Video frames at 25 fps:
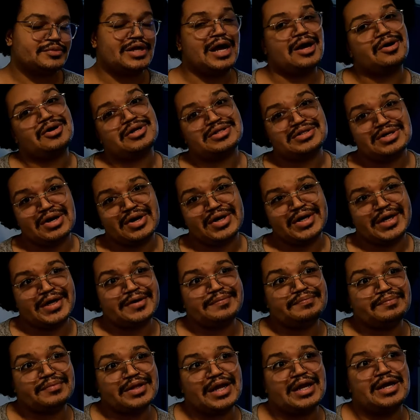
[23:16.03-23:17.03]
I go to
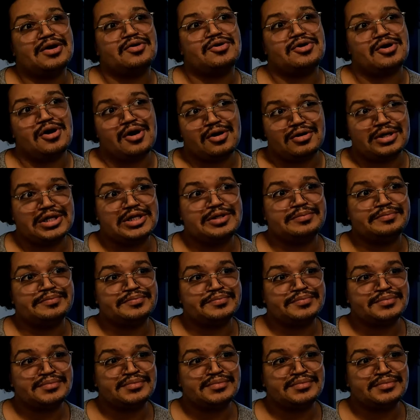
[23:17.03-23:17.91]
Target and I go to Aldi.